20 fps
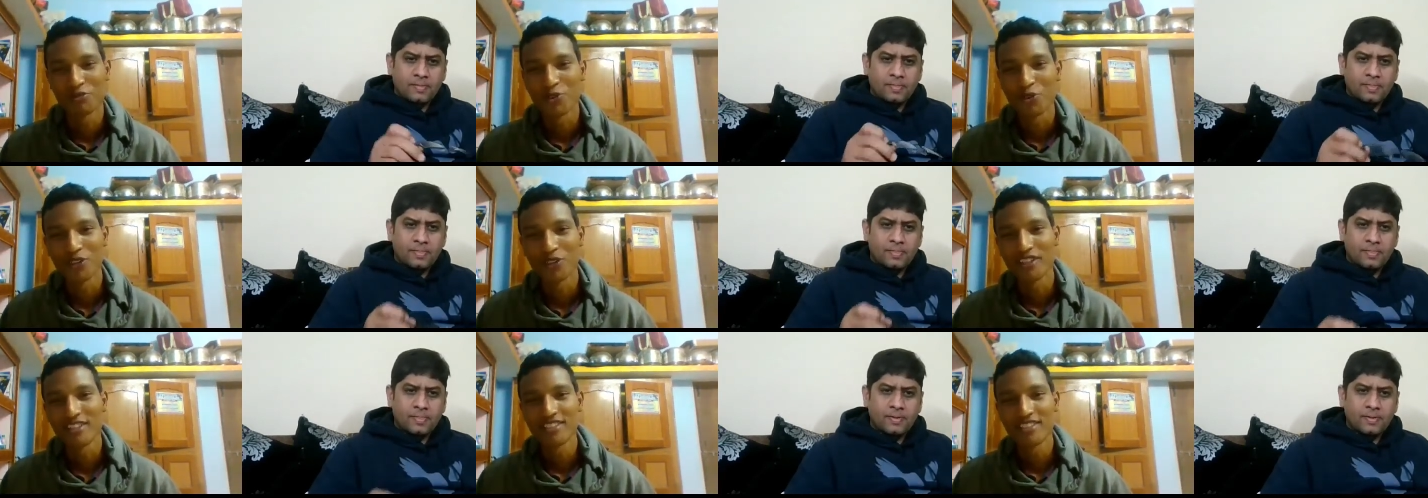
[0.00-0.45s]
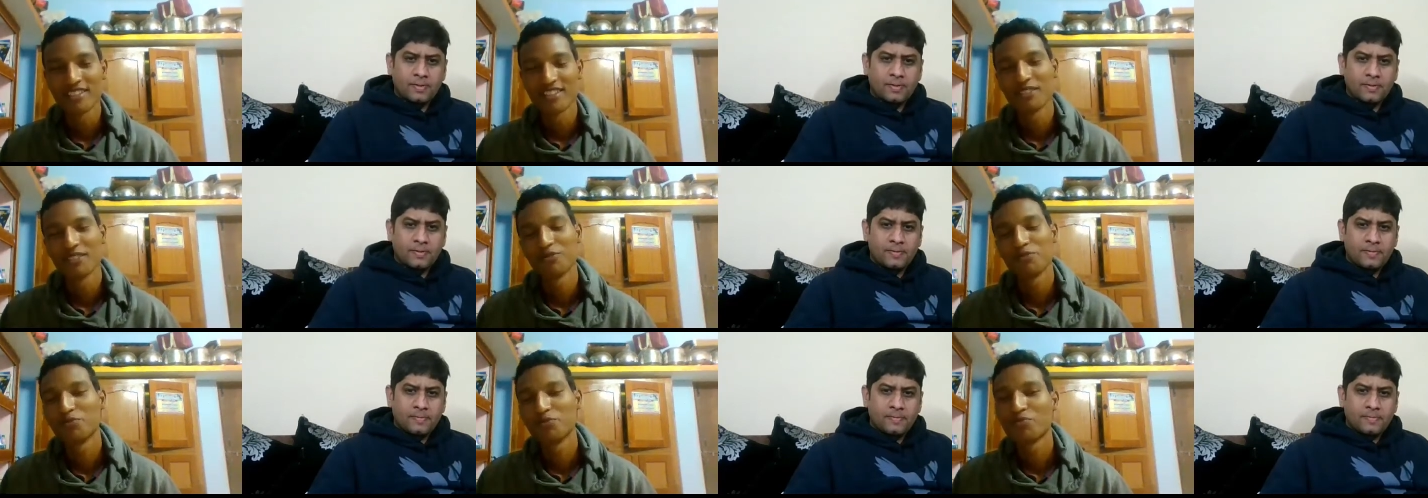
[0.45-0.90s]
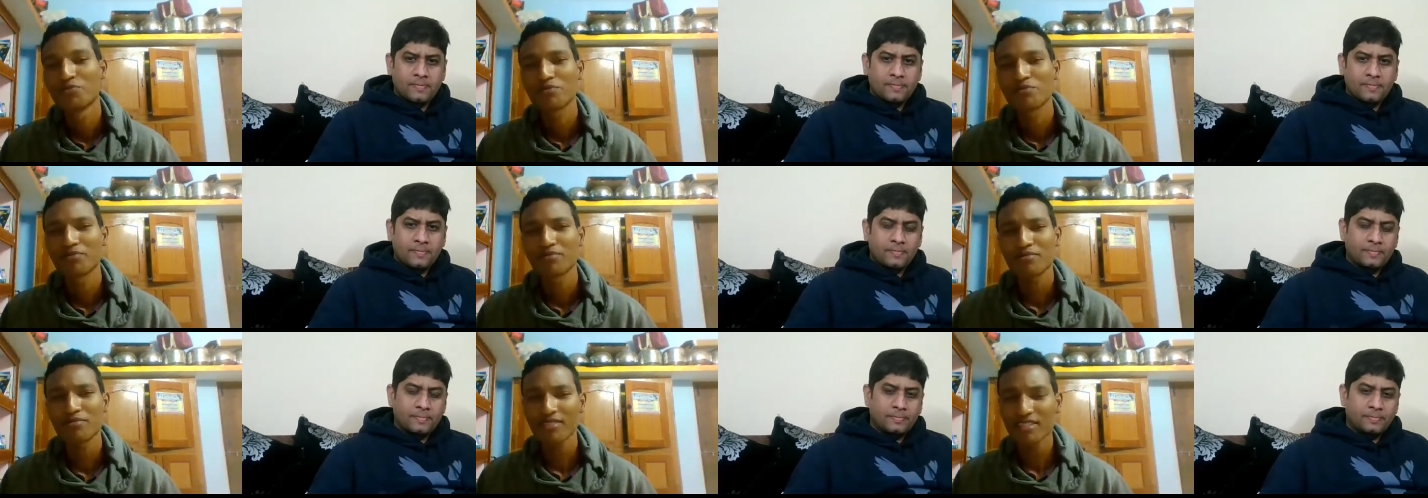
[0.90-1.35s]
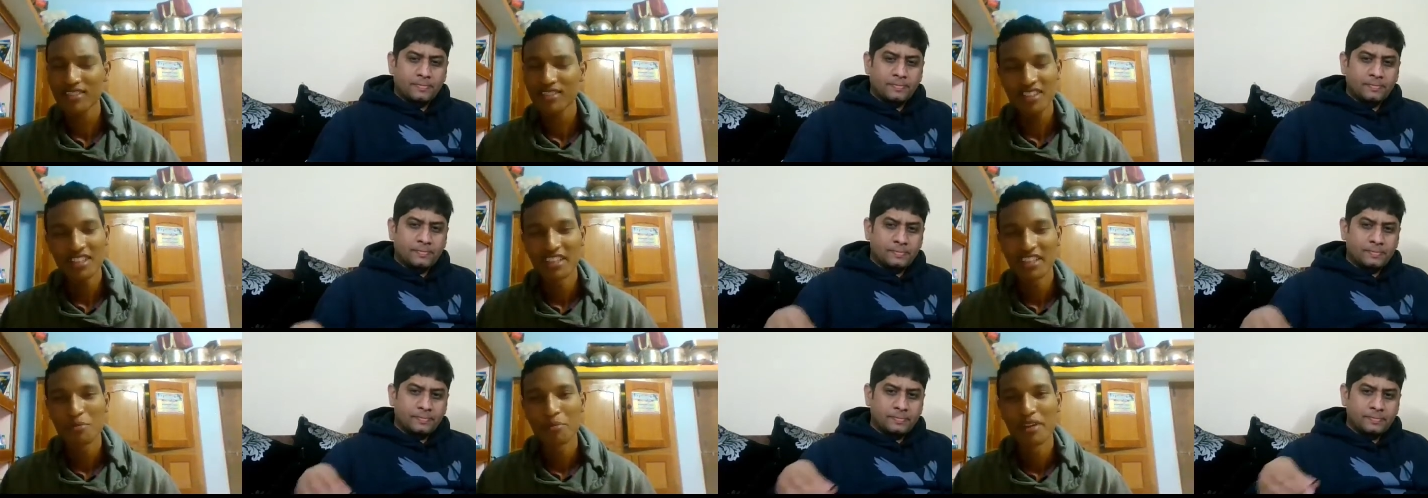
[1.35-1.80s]
Speaker 1: focused mm-hmm.
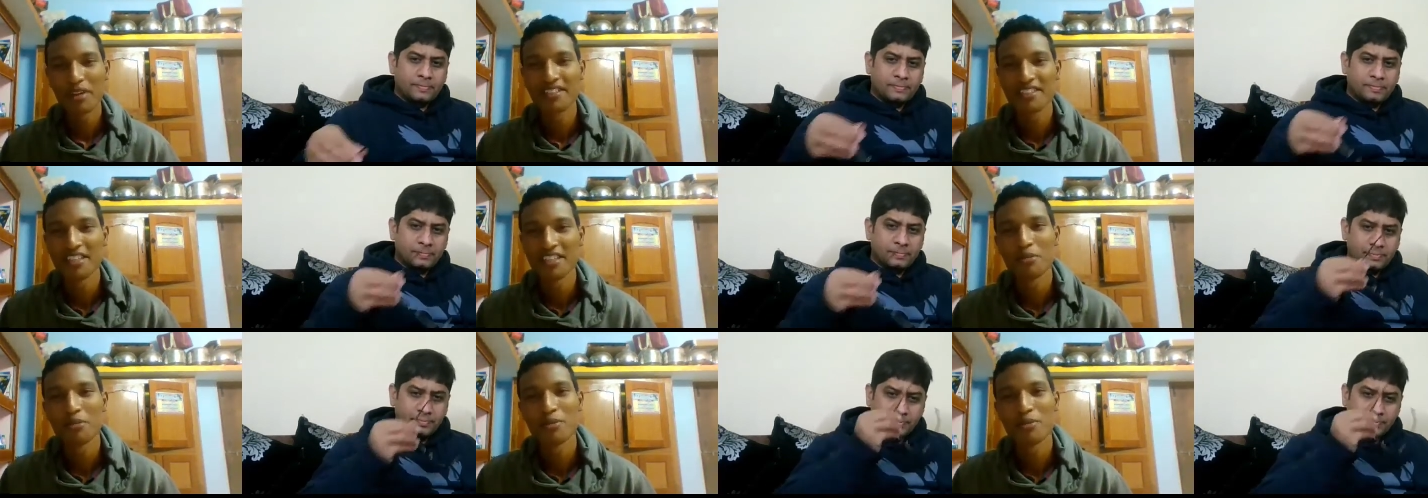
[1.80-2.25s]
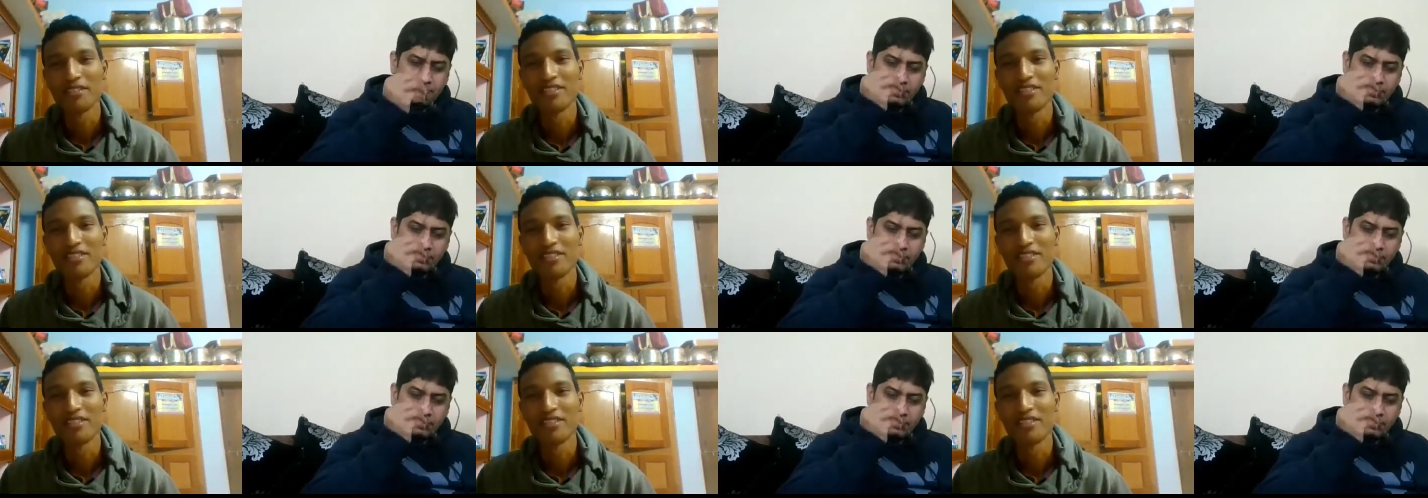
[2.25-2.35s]
and a patient